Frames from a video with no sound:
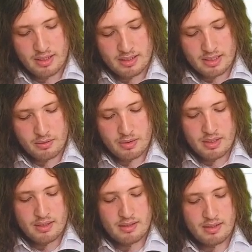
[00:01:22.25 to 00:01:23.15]
So
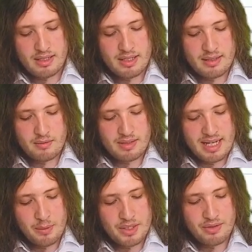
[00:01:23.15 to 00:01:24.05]
I think
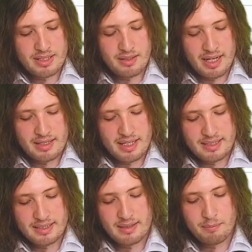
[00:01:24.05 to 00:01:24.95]
now it's written like this,
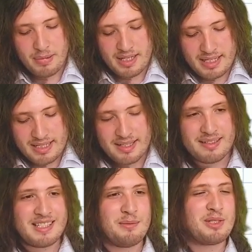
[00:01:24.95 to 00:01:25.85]
it's a bit easier
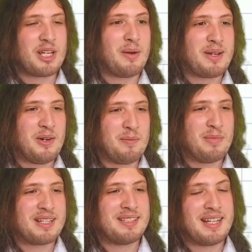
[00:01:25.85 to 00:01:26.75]
to see what's going on
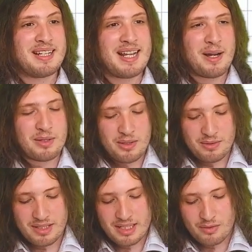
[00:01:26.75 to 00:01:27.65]
because I can now use
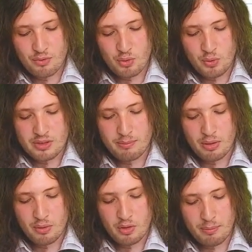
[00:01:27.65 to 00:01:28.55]
this rule to
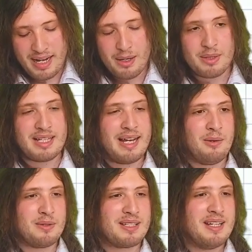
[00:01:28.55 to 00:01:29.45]
pull all the powers
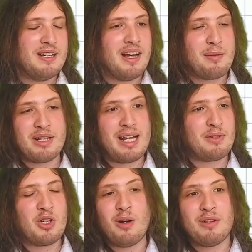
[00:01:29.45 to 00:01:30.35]
out. I'm going to have a
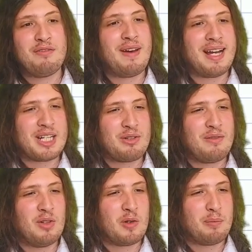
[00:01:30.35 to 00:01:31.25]
common factor of
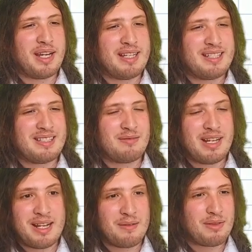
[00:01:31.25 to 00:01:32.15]
log base
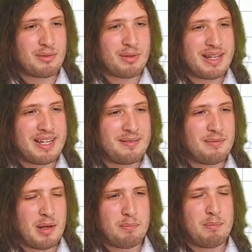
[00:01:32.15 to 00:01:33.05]
10 of 3 and
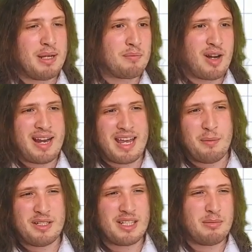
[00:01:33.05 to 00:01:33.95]
a big bracket,
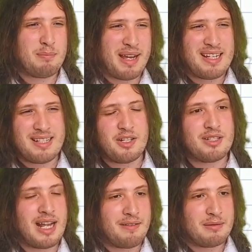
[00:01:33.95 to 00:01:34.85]
which is going to be basically just
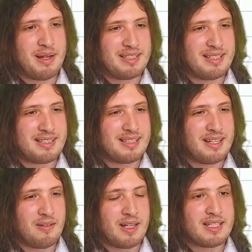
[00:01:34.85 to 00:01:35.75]
an arithmetic
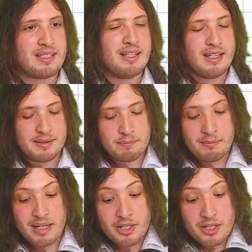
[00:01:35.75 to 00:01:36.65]
series.
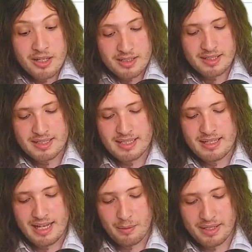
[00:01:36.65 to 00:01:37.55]
Much harder to see
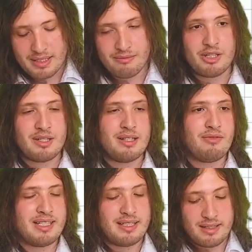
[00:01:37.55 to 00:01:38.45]
that when it's originally
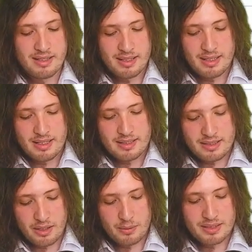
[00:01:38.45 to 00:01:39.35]
written.
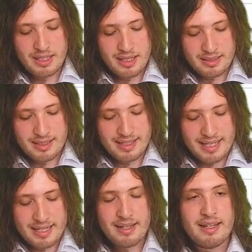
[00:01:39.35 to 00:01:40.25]
So
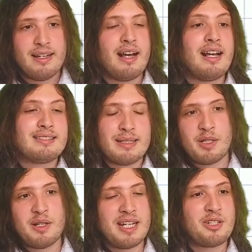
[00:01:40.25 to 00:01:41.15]
certainly sigma
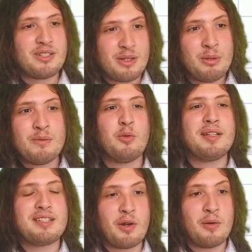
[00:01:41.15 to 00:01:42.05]
notation is useful,
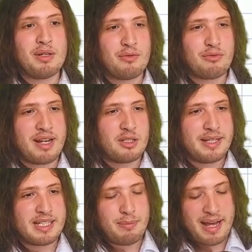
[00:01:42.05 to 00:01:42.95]
but don't be afraid to
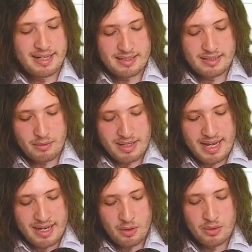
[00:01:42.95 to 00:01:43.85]
expand. So
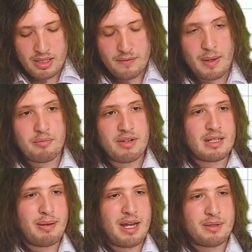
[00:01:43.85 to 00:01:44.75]
now, if I bring the
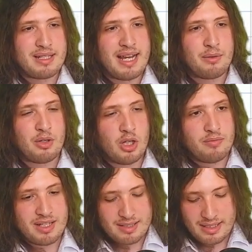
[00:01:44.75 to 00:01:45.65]
powers down,
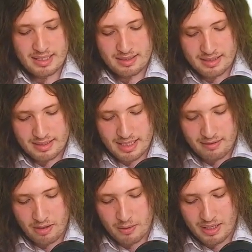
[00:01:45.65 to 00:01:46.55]
obviously the
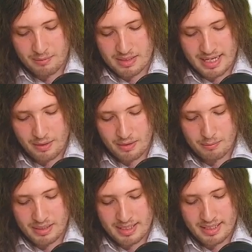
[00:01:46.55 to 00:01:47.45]
0 comes down,
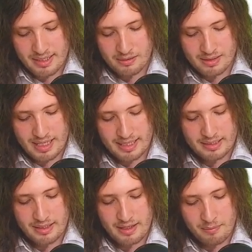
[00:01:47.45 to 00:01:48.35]
completely kills that
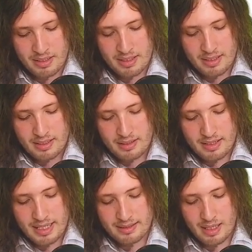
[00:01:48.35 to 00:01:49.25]
term.
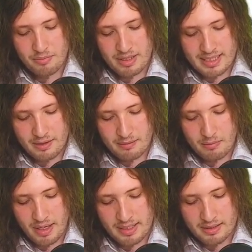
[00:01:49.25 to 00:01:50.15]
This I bring down a
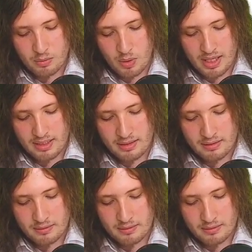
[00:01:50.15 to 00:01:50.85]
minus 1.